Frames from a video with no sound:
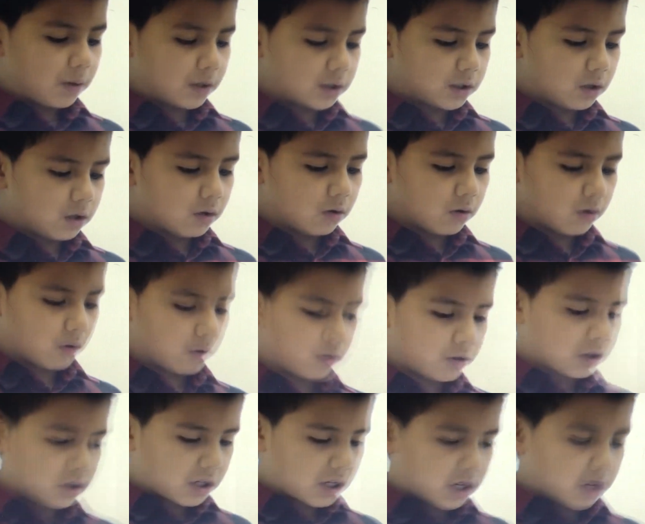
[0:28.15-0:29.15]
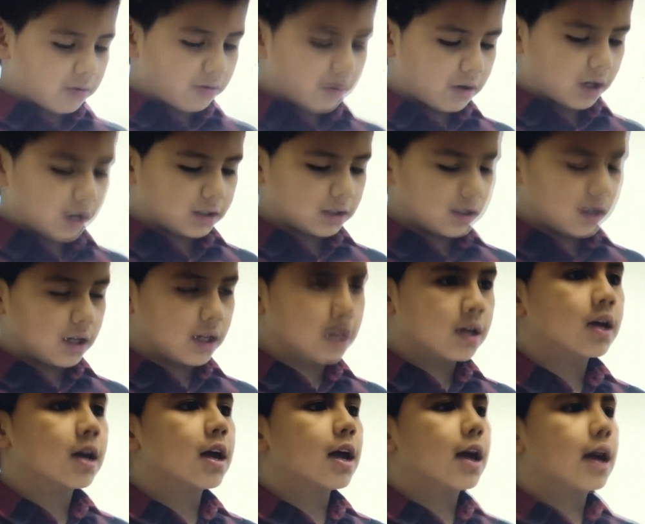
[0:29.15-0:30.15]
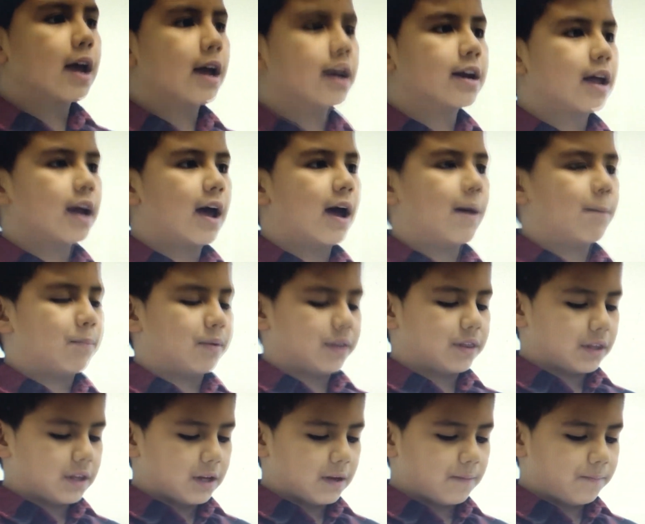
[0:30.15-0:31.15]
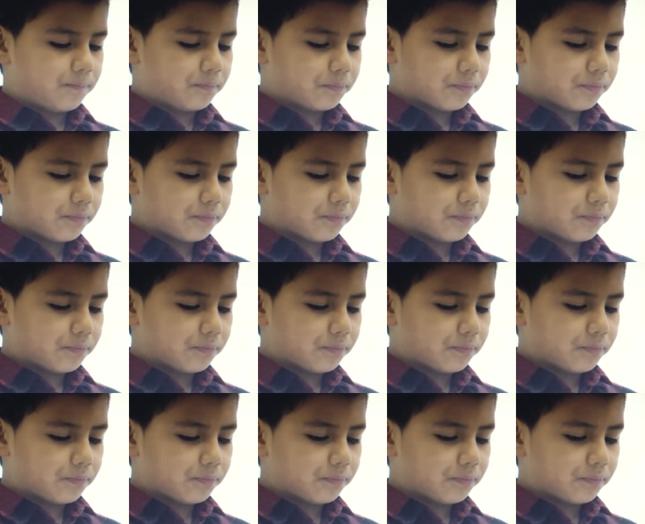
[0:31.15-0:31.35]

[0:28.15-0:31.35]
personal growth, curiosity, and empathy,